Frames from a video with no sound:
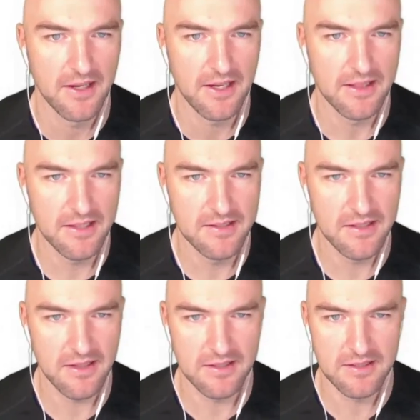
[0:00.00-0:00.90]
And this is
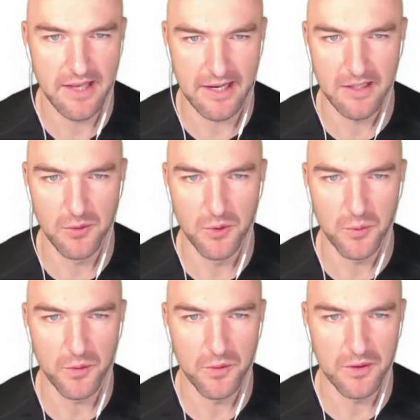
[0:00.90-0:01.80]
exactly what
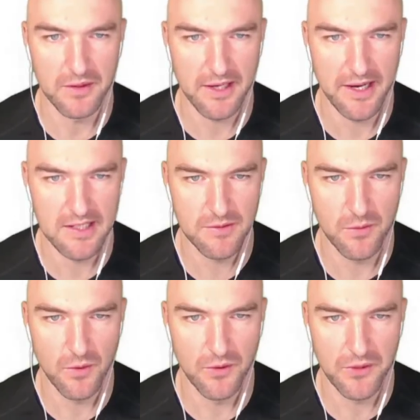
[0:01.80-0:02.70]
we want, okay? So we
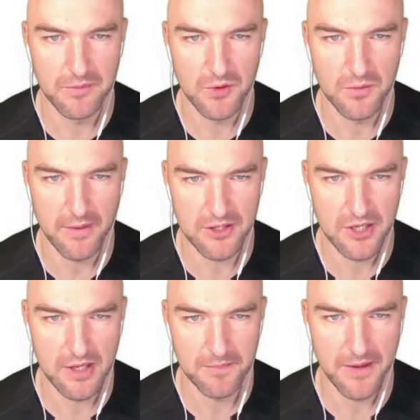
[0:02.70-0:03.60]
want them to match
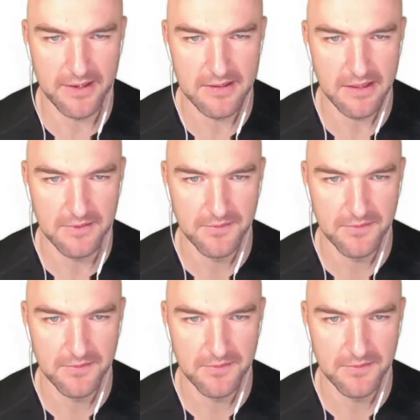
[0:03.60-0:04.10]
up nicely.